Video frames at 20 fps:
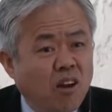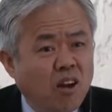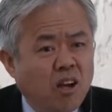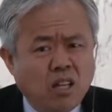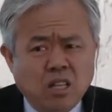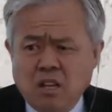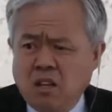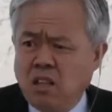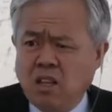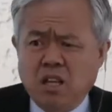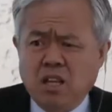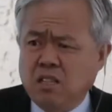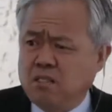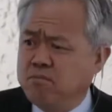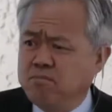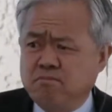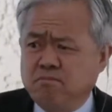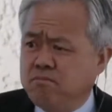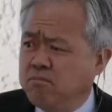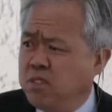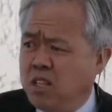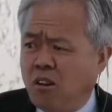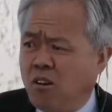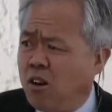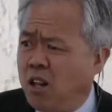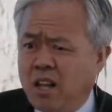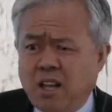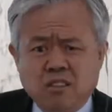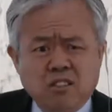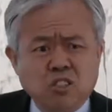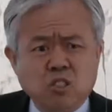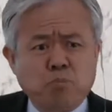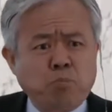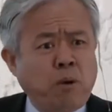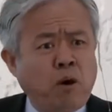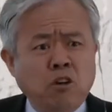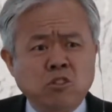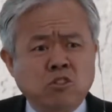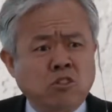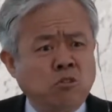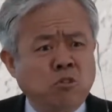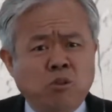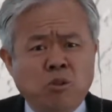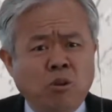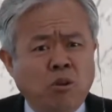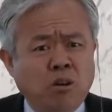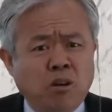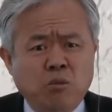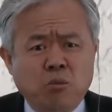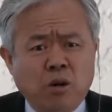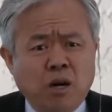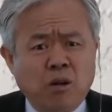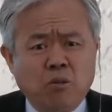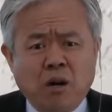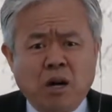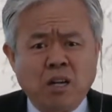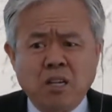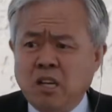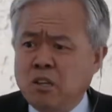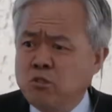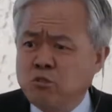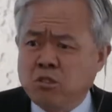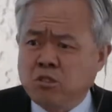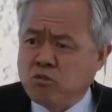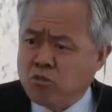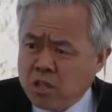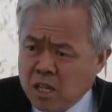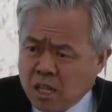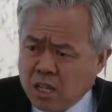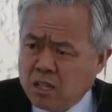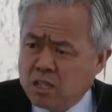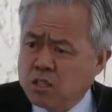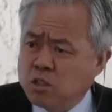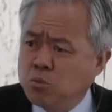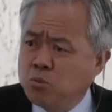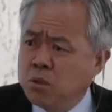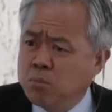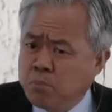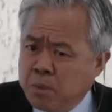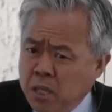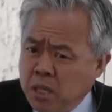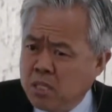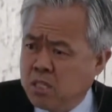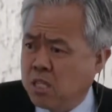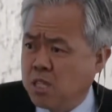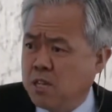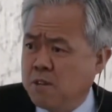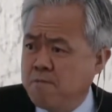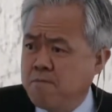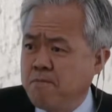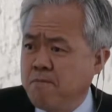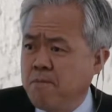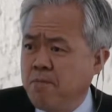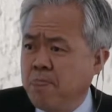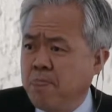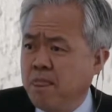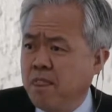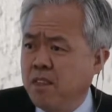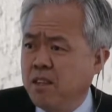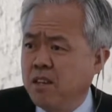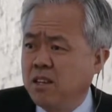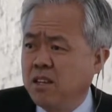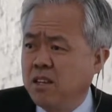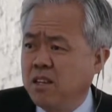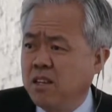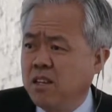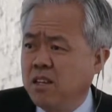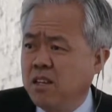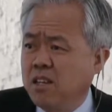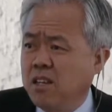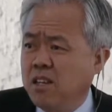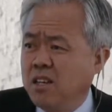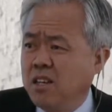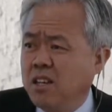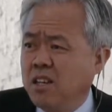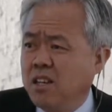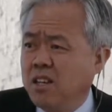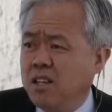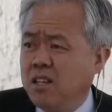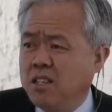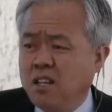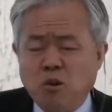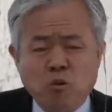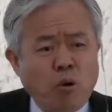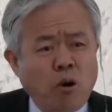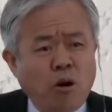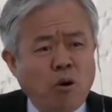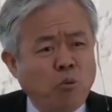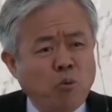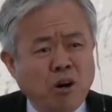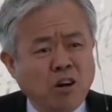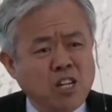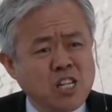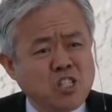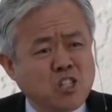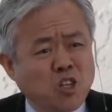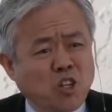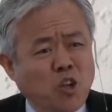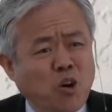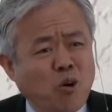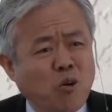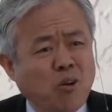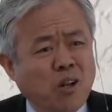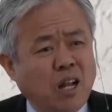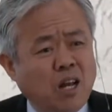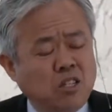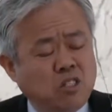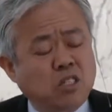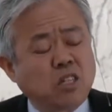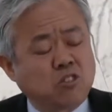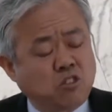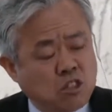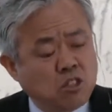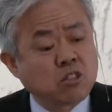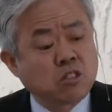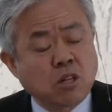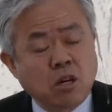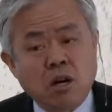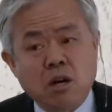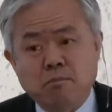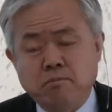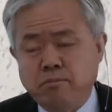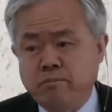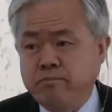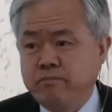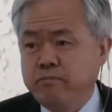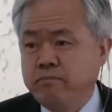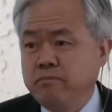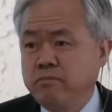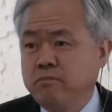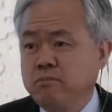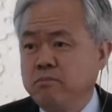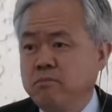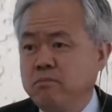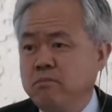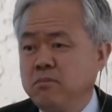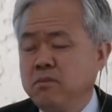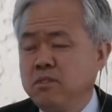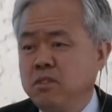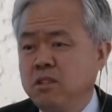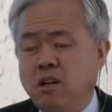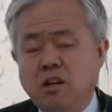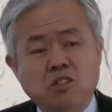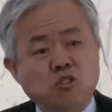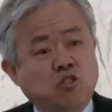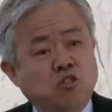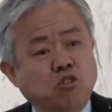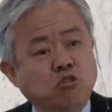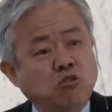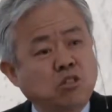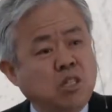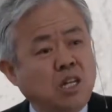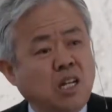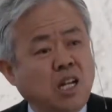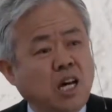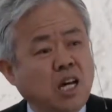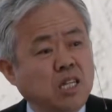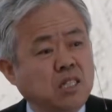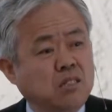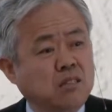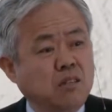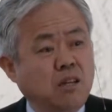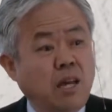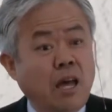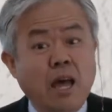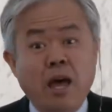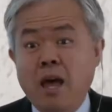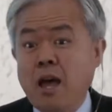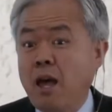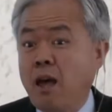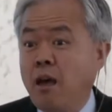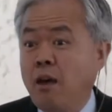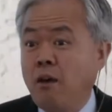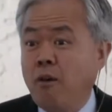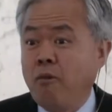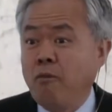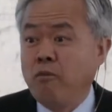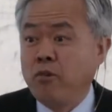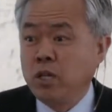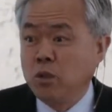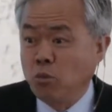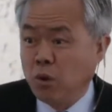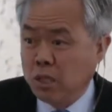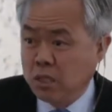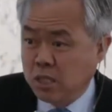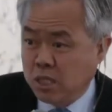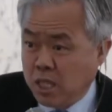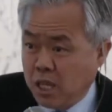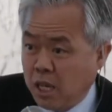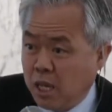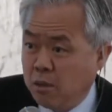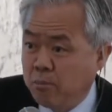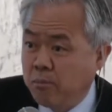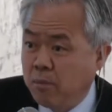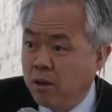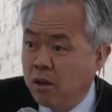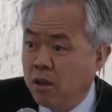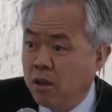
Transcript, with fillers: And they're like, they all had this puzzled look. Why, why are you treating us with pizza? They all wanted to know, and I said, just come. On Tuesday night, everyone came.